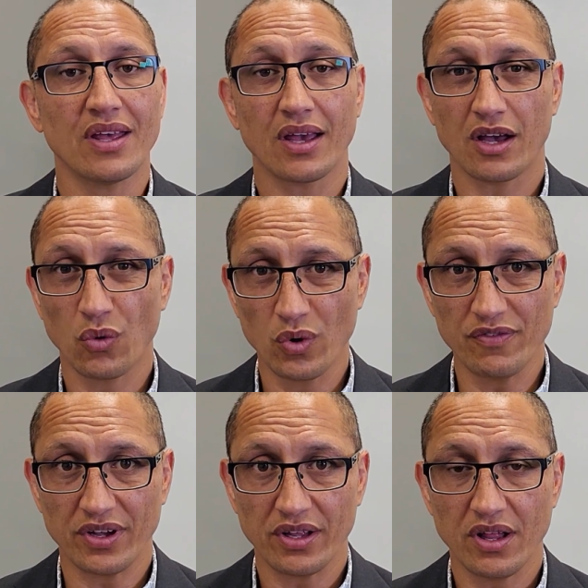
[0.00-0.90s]

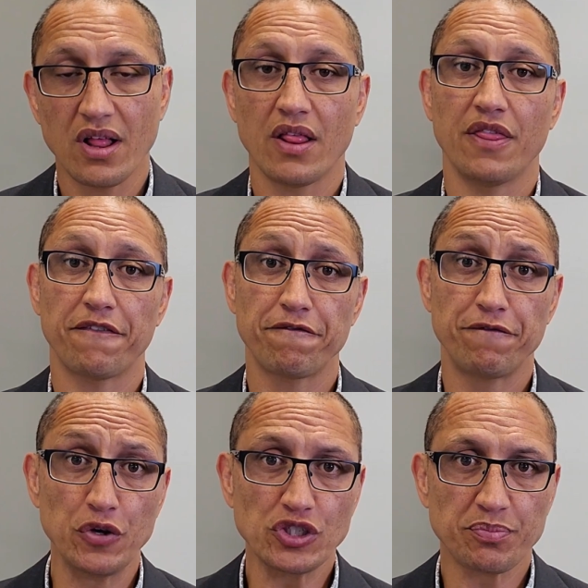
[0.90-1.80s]
However, the
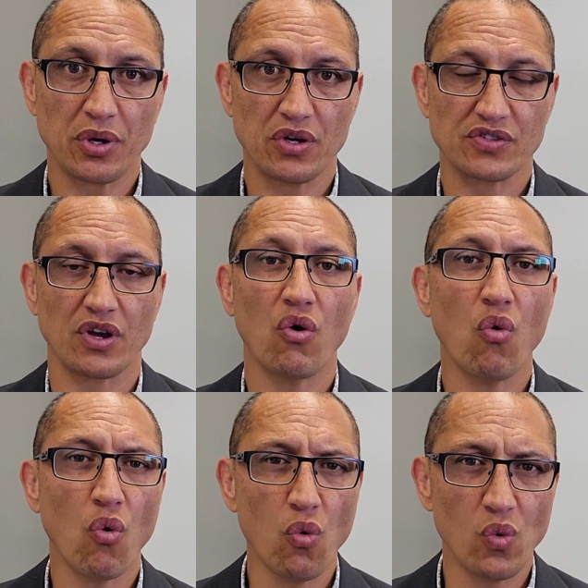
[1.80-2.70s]
first pose I
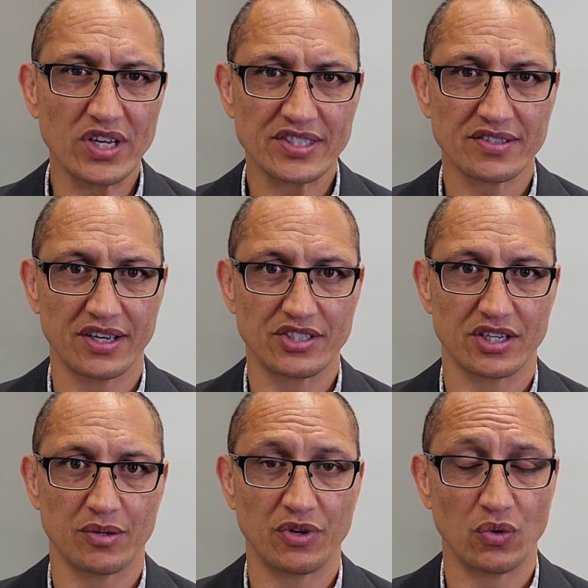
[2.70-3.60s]
always stage
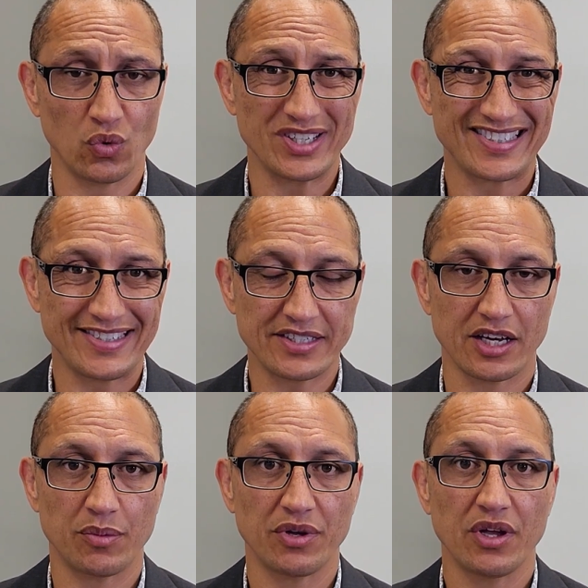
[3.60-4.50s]
up and always set
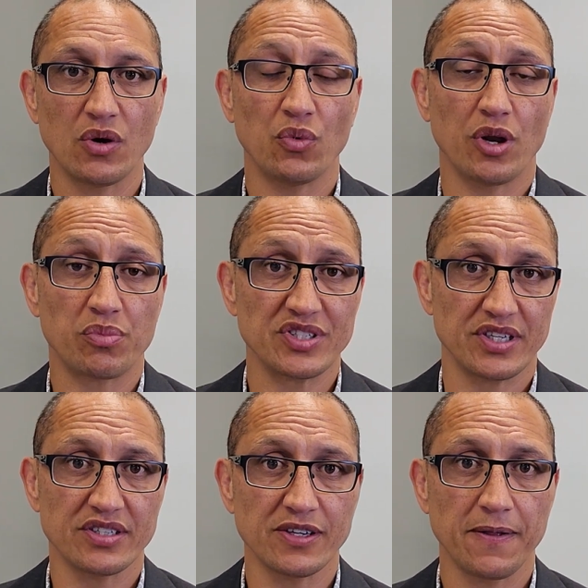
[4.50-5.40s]
up when I'm
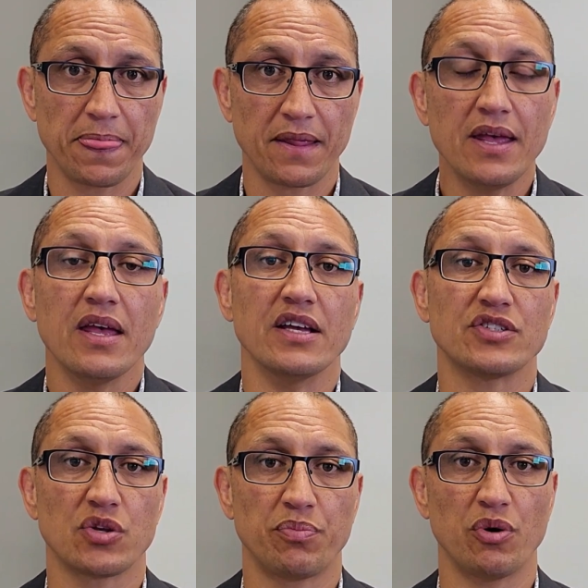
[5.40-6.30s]
presenting is
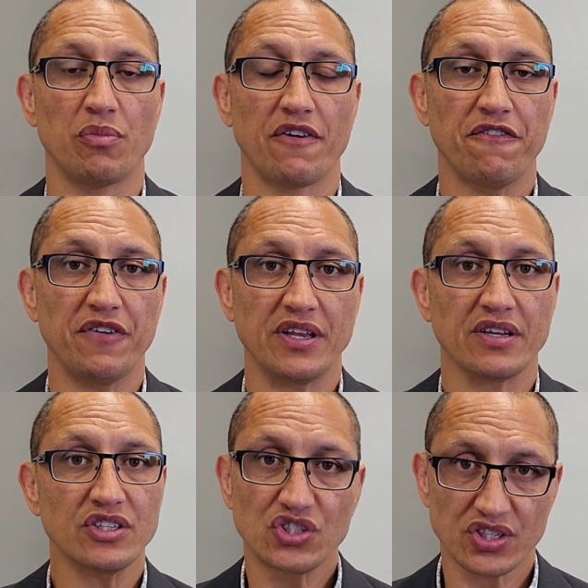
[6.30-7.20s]
to put my
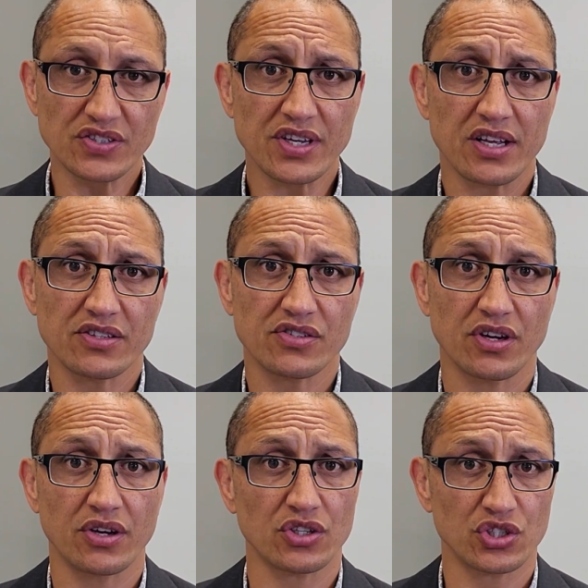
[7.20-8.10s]
feet just
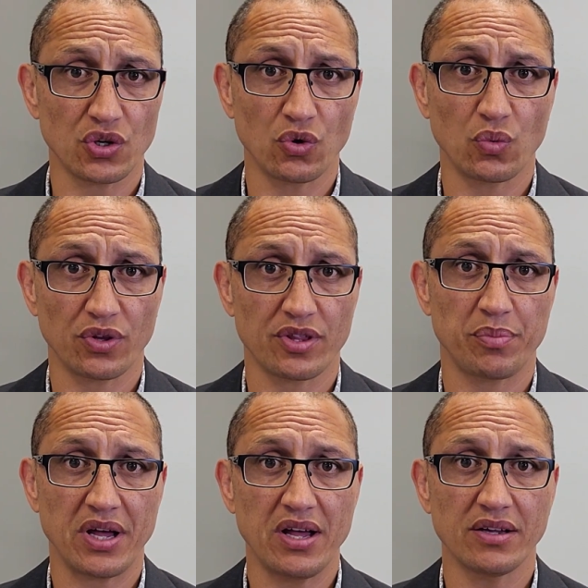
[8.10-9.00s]
outside shoulder width
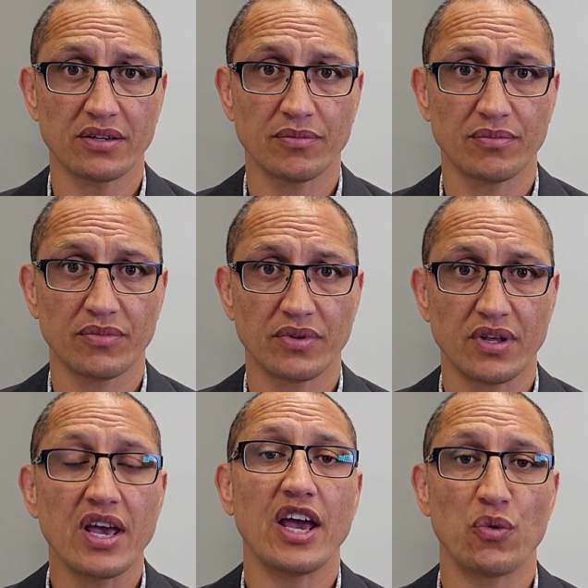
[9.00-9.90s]
apart
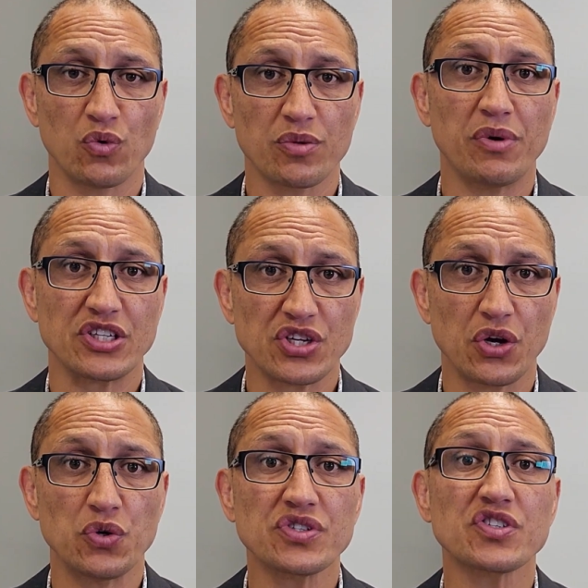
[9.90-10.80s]
and with my
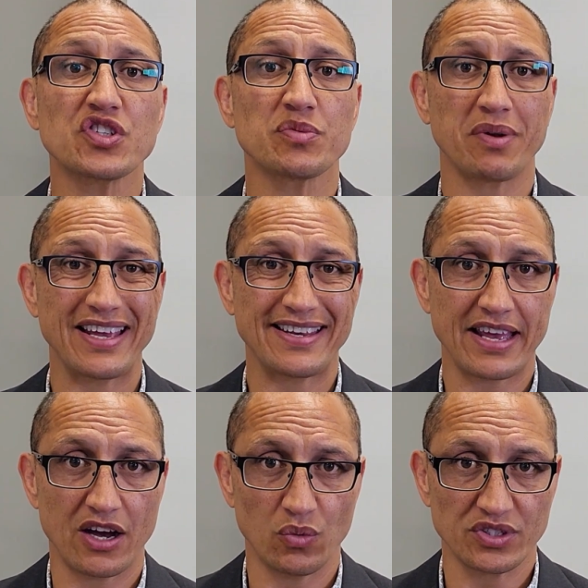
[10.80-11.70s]
toes splayed
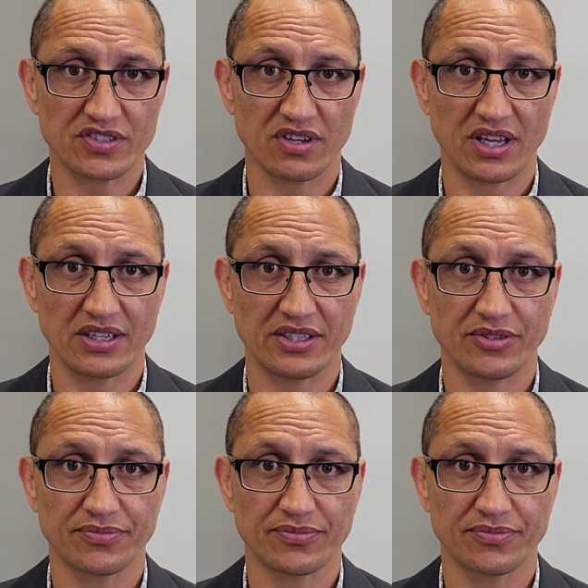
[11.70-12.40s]
outward slightly.